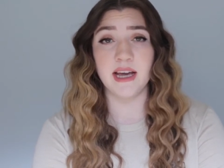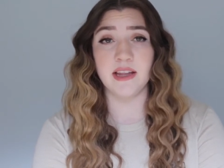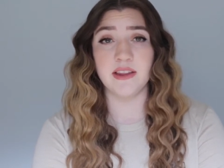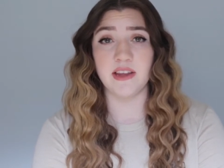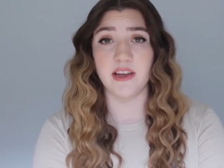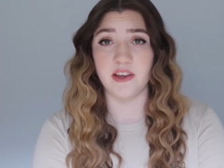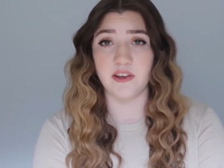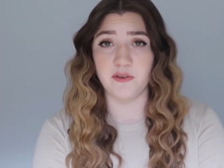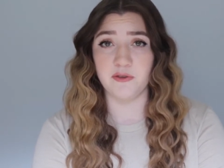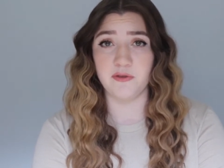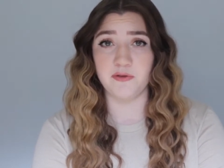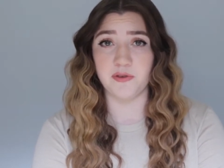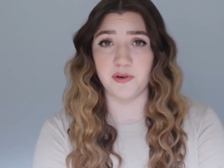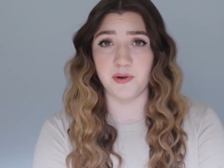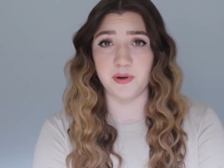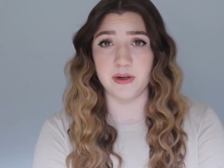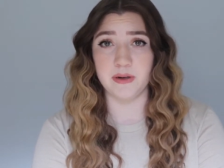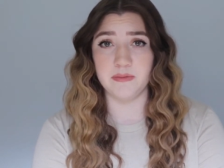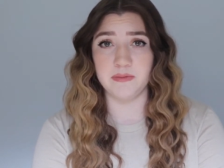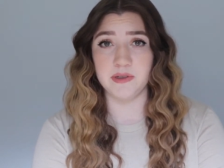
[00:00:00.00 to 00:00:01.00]
that you
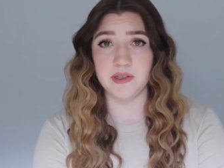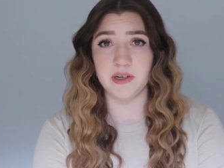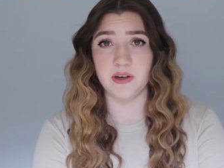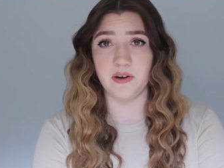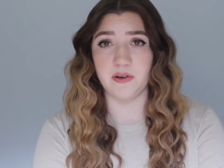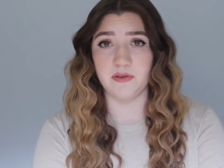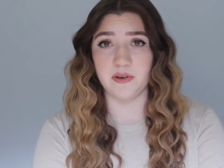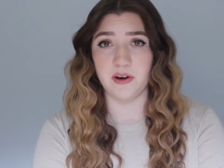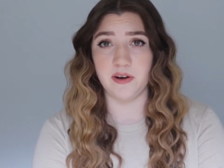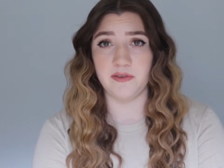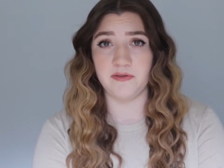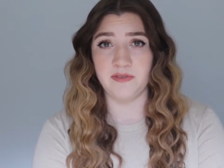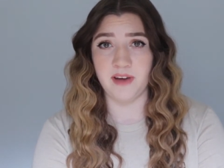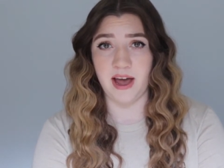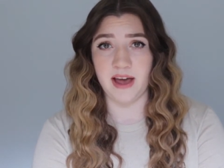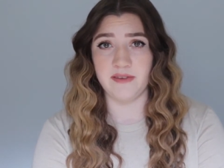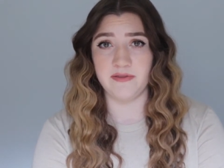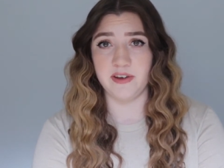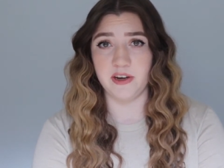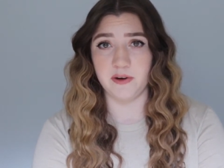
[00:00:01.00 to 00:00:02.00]
formed over a
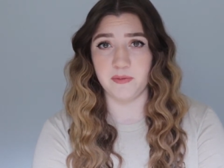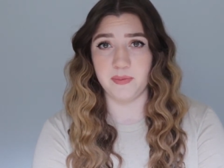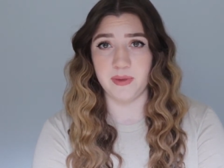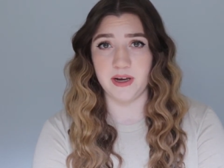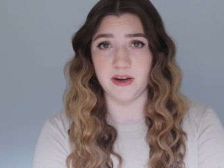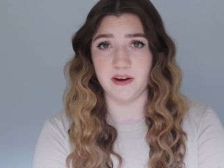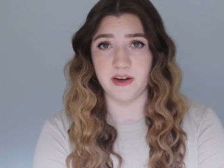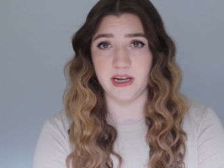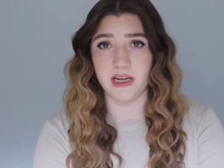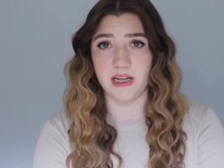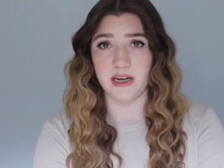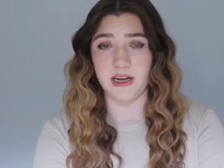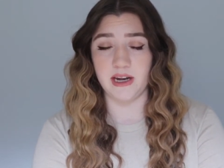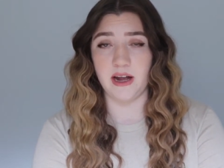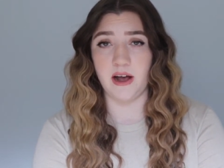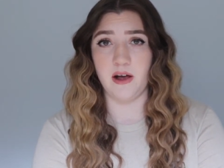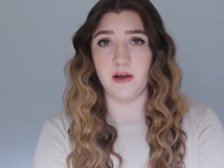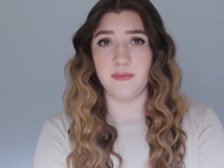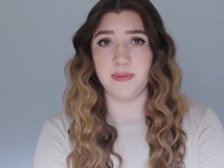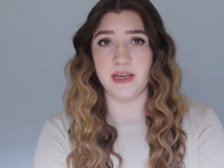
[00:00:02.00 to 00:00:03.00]
5-year period. And
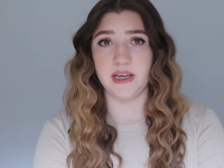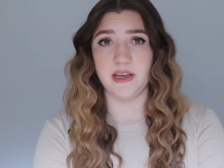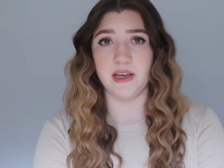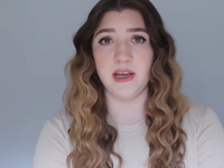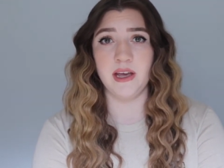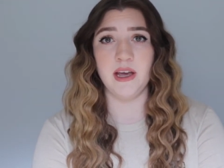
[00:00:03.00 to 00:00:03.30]
I'll be